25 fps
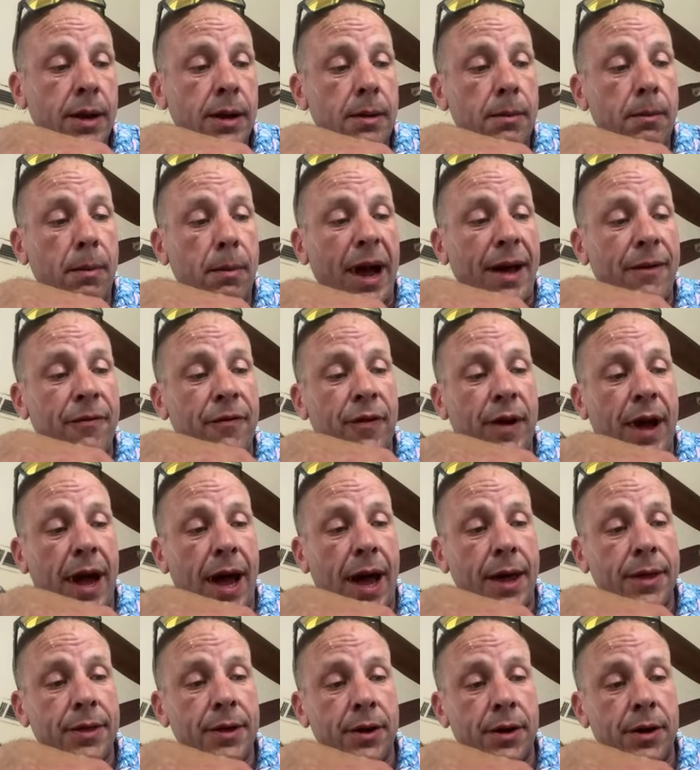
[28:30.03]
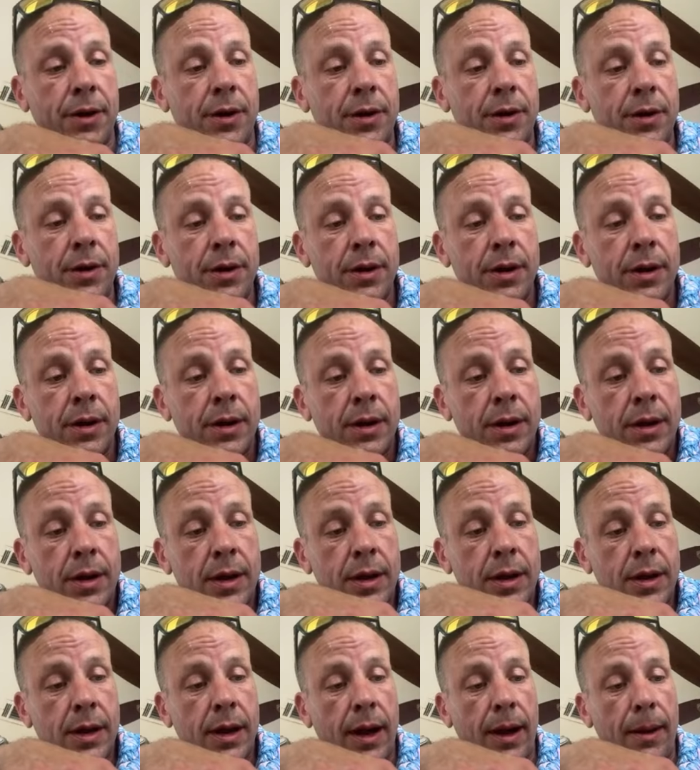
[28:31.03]
My father
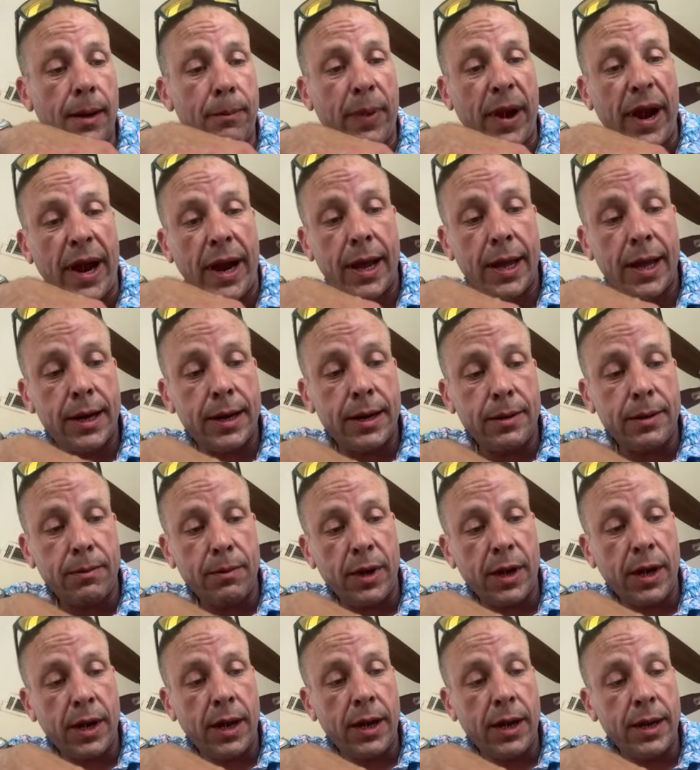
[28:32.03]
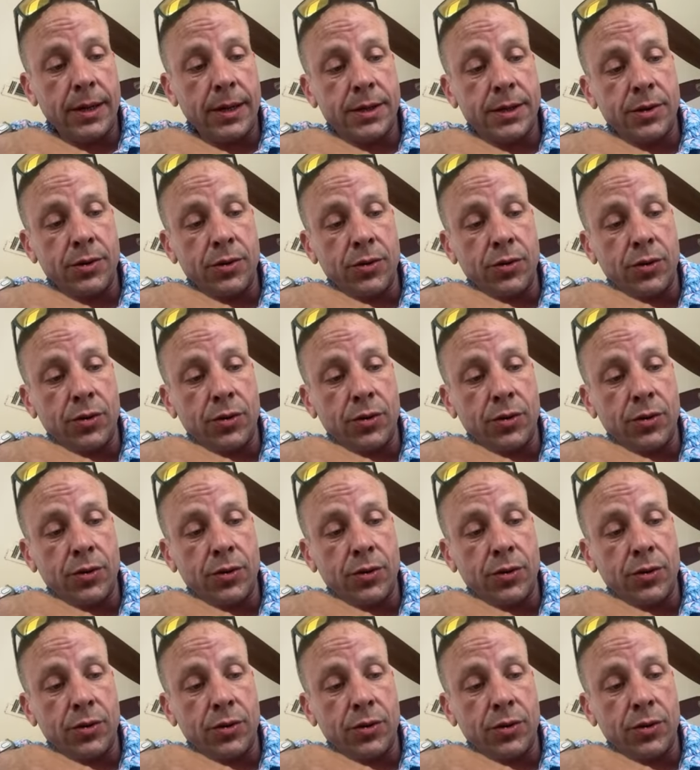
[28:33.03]
abandoned me to